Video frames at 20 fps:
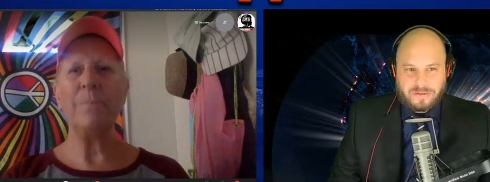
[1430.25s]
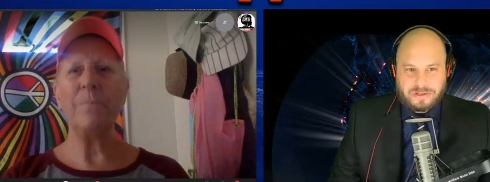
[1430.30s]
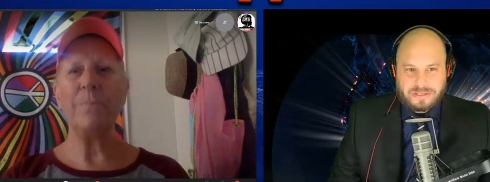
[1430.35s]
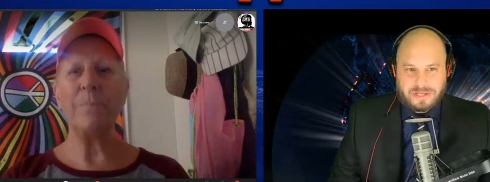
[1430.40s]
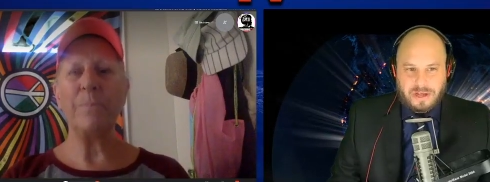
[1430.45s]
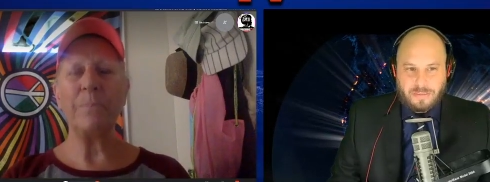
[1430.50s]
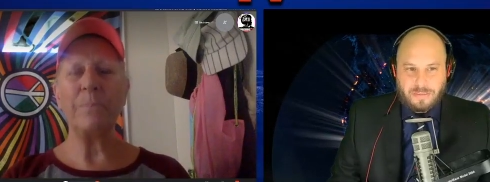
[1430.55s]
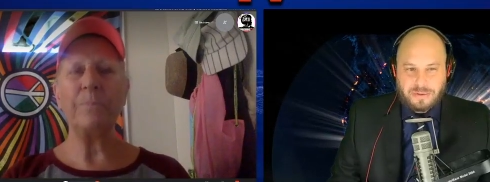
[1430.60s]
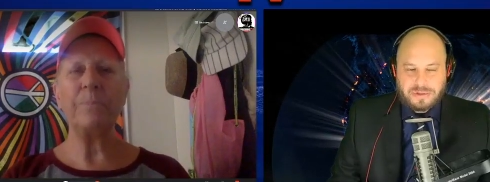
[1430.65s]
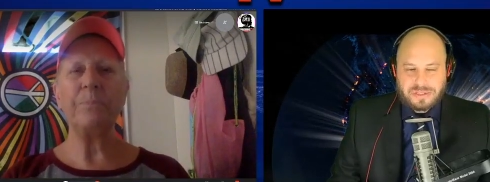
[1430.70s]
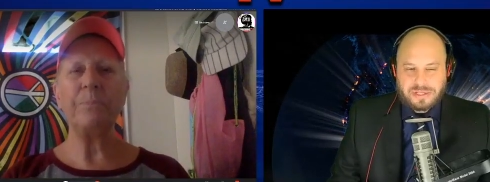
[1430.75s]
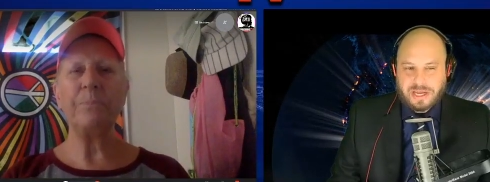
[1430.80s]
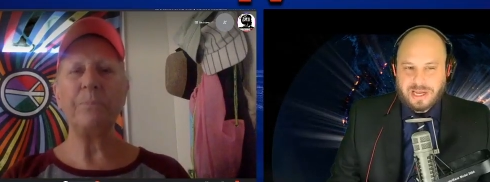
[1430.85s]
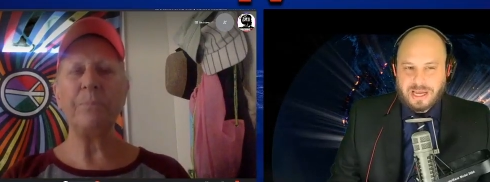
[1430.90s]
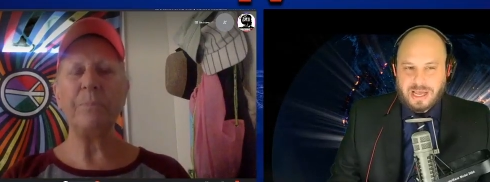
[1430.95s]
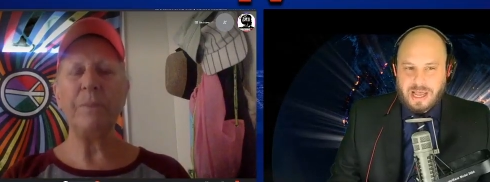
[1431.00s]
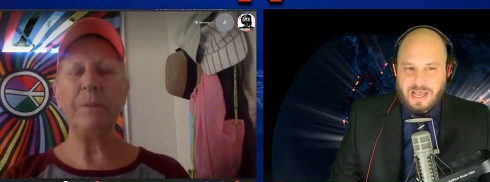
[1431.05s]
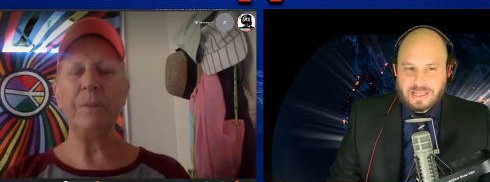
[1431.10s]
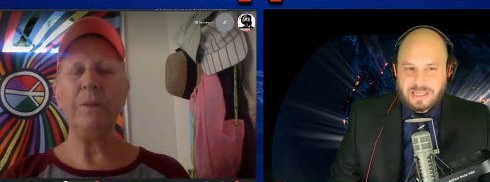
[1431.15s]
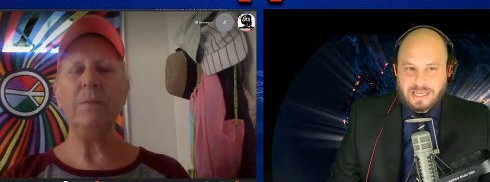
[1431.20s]
Speaker 1: It's almost like
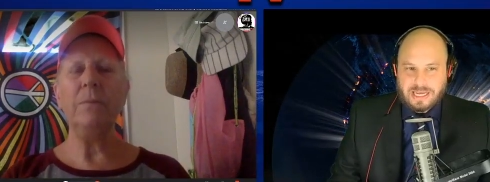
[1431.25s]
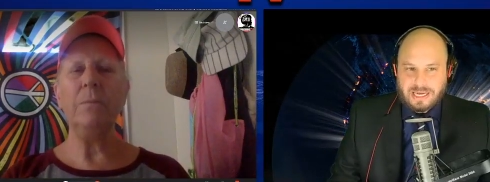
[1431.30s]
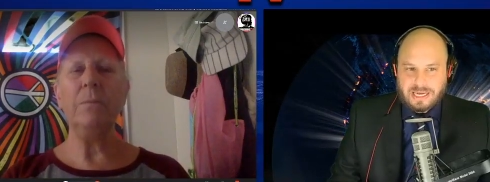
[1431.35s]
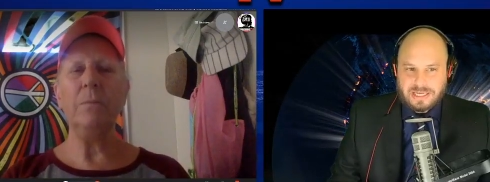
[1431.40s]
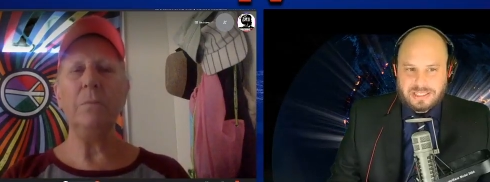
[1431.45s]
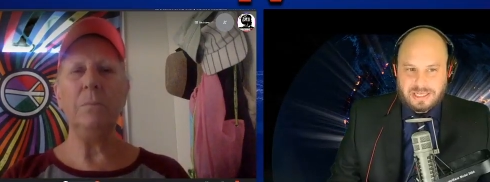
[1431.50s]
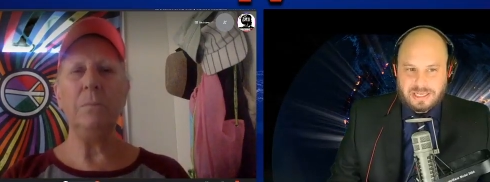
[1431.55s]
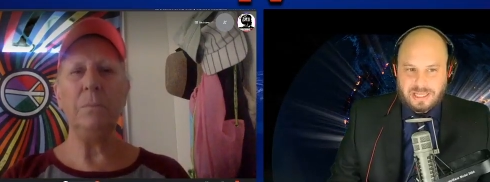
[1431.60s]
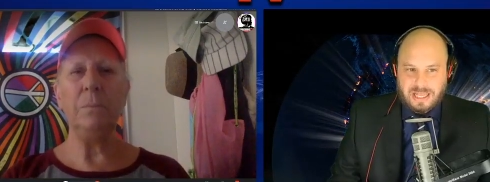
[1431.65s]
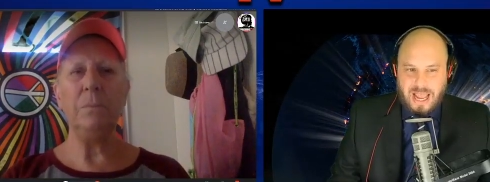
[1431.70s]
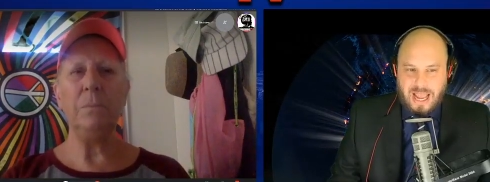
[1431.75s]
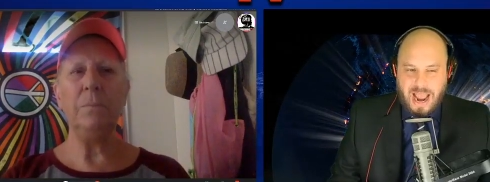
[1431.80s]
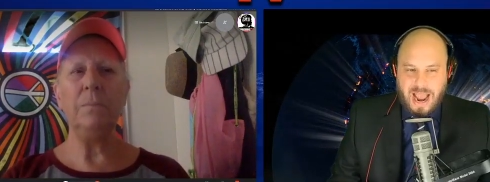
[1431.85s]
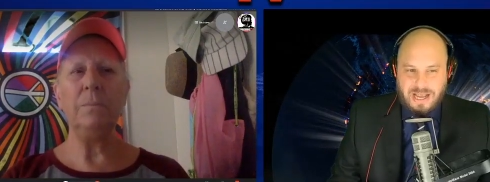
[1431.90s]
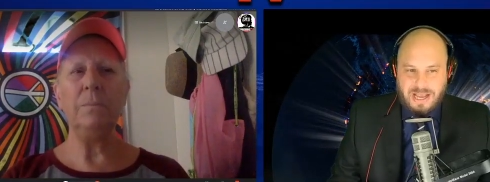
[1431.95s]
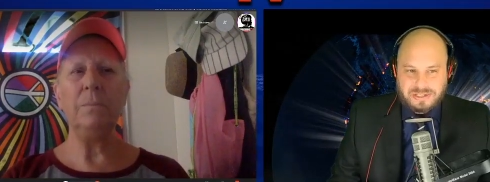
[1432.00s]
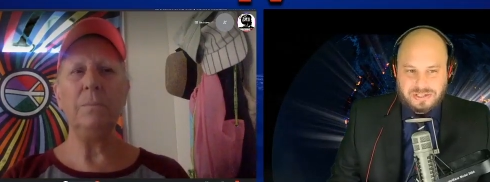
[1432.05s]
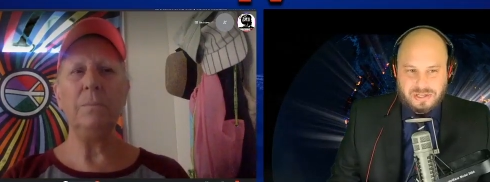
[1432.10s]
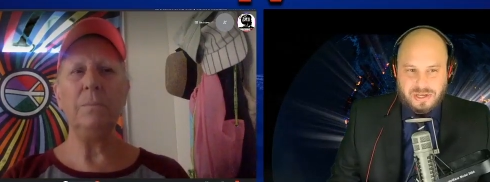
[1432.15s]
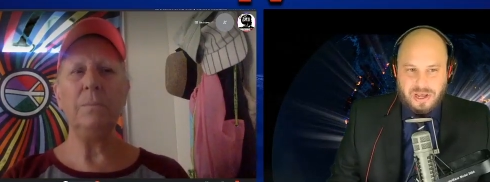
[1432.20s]
an elitist
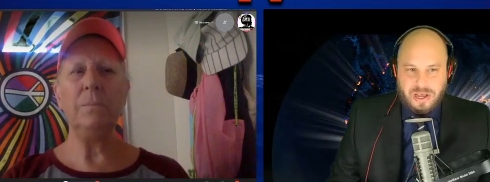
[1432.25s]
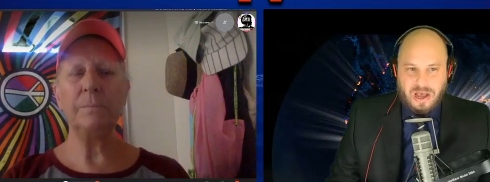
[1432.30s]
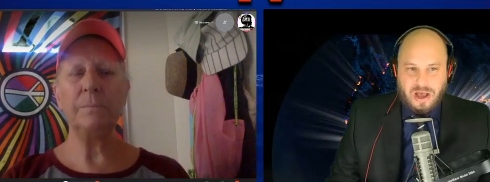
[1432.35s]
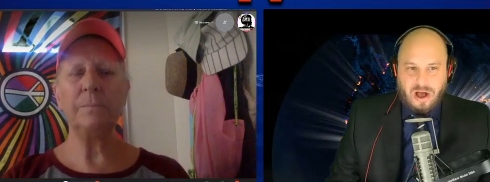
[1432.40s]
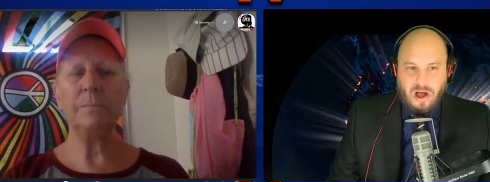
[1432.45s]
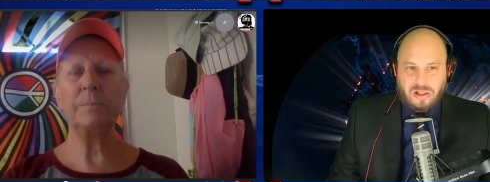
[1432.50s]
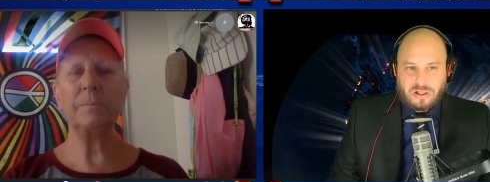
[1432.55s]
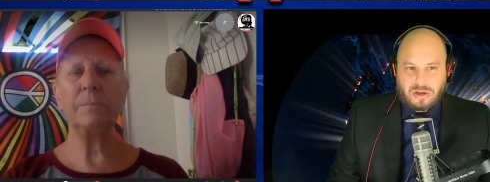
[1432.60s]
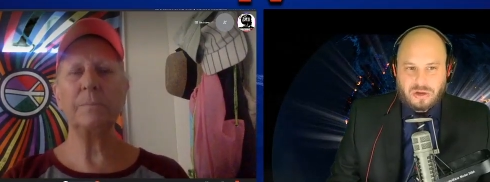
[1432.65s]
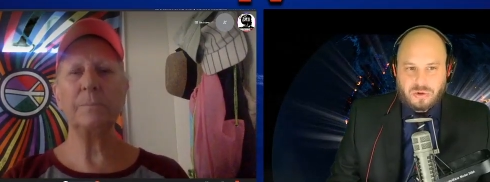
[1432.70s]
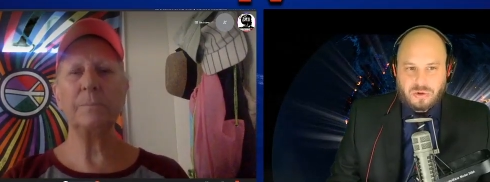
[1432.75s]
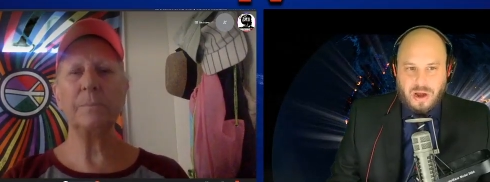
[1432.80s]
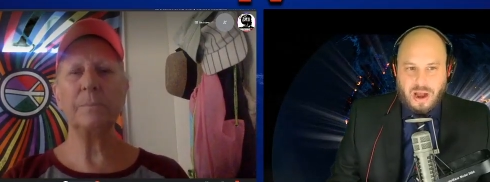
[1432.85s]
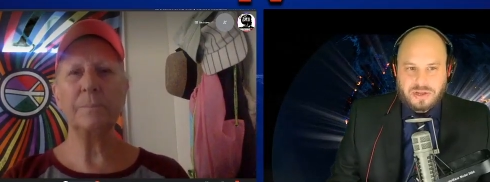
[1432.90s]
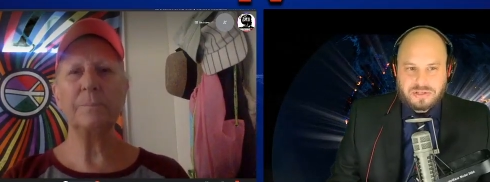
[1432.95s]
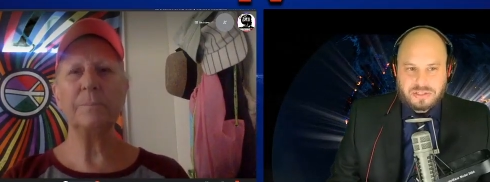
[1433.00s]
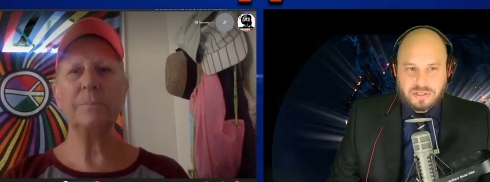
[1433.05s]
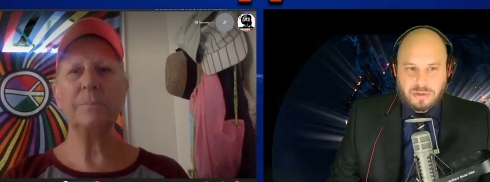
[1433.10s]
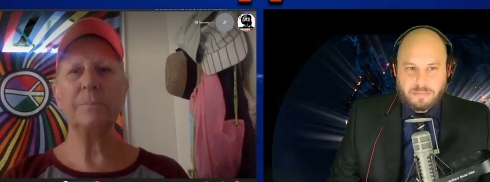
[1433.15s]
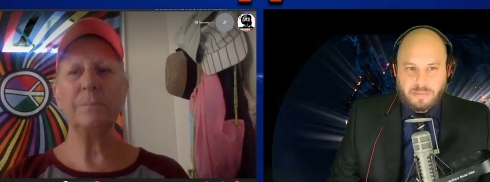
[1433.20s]
class all
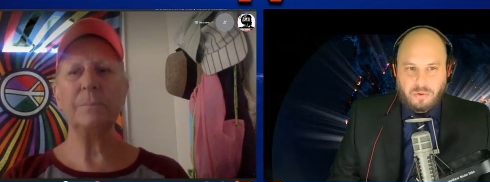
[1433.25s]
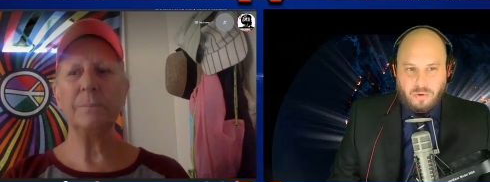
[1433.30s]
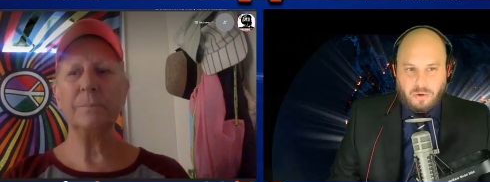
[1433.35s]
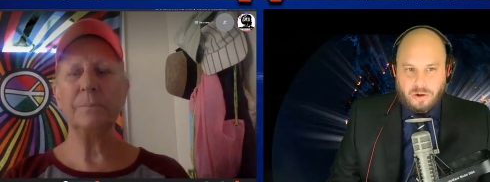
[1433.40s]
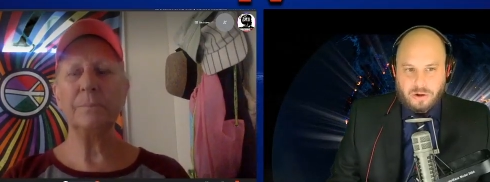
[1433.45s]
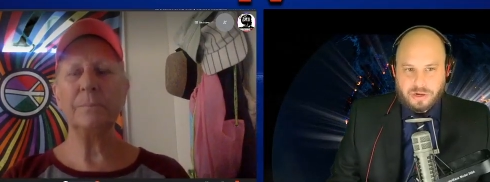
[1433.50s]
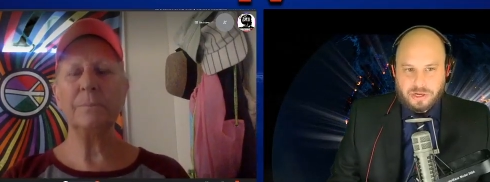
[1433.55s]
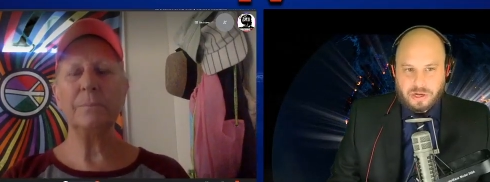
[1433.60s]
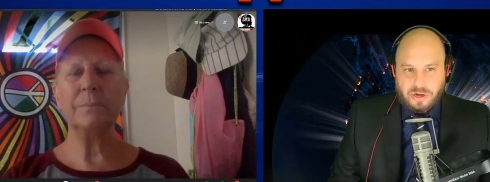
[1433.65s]
across the board.